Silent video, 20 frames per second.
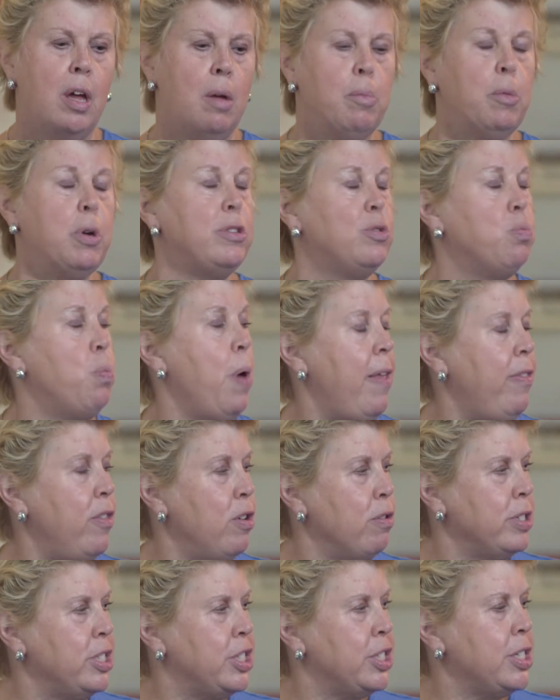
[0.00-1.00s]
because when
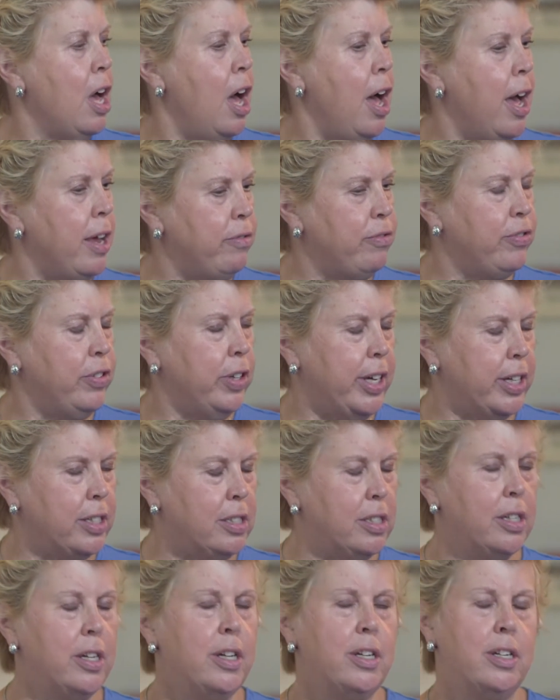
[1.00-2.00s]
there is
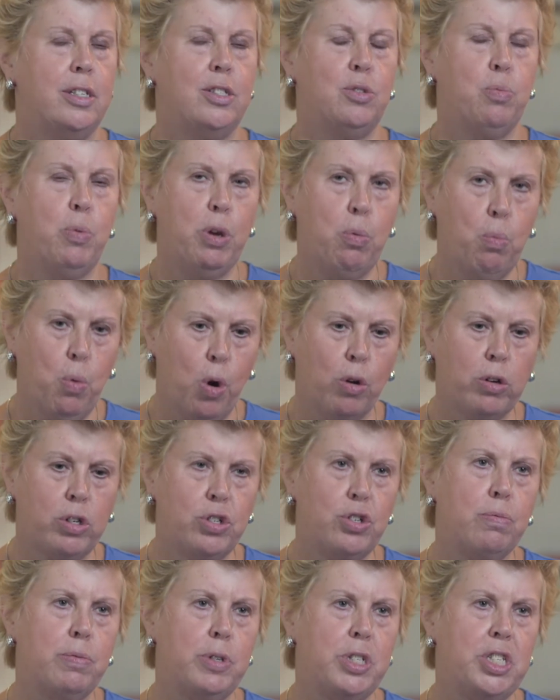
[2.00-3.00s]
conflict, as we work
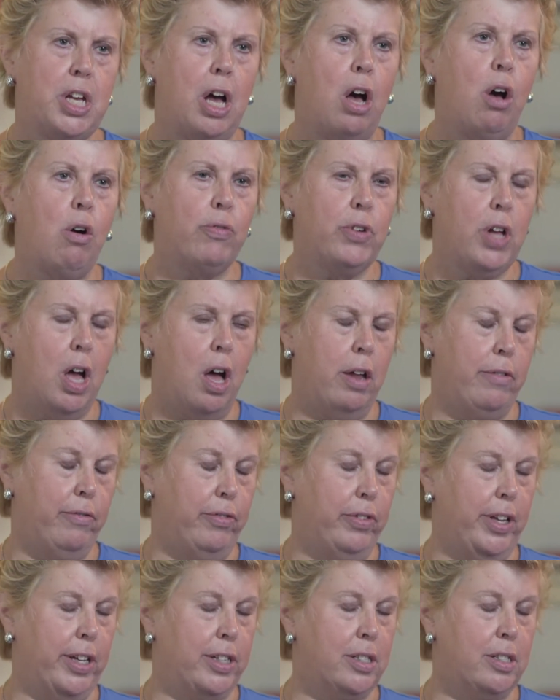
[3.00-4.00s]
to resolve
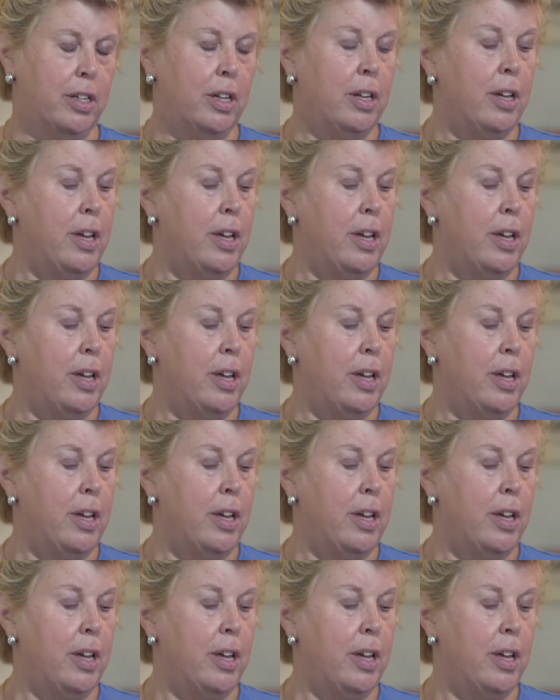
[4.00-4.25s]
conflict,